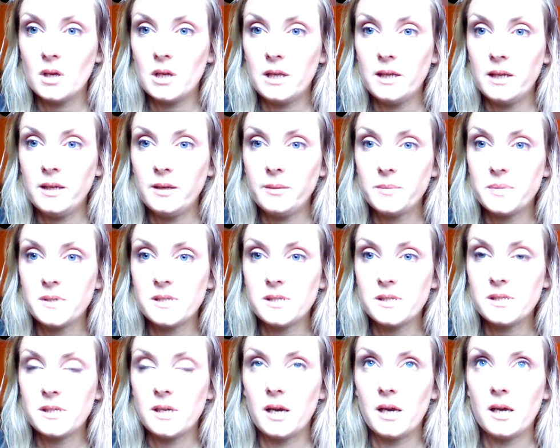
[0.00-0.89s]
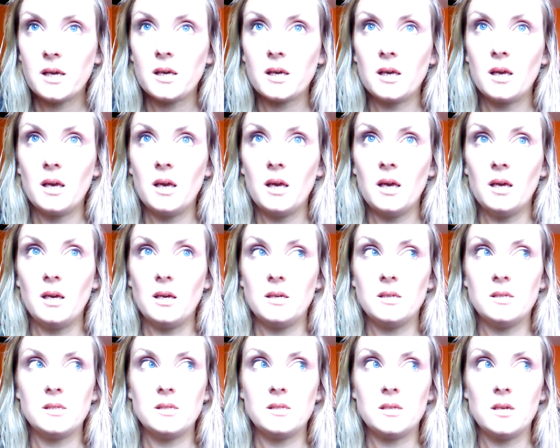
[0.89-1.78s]
Lipstick
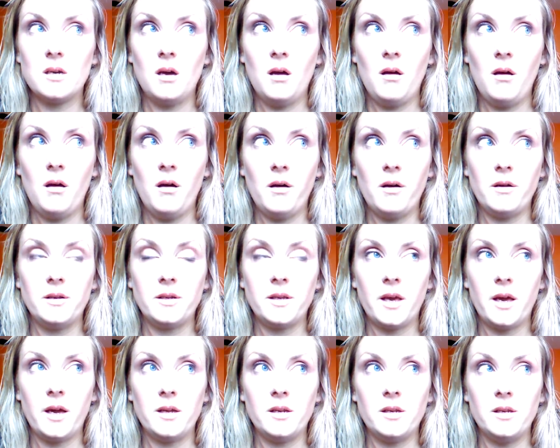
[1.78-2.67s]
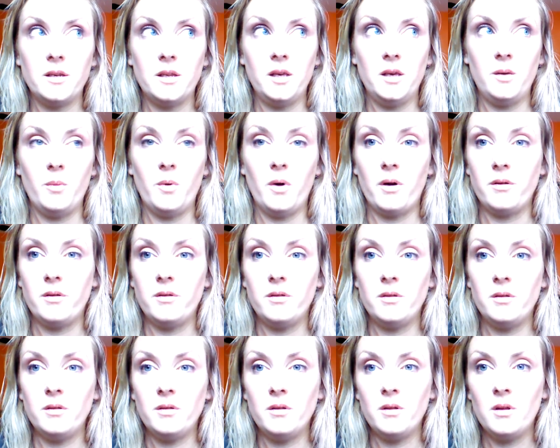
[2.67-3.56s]
is a hard candy one.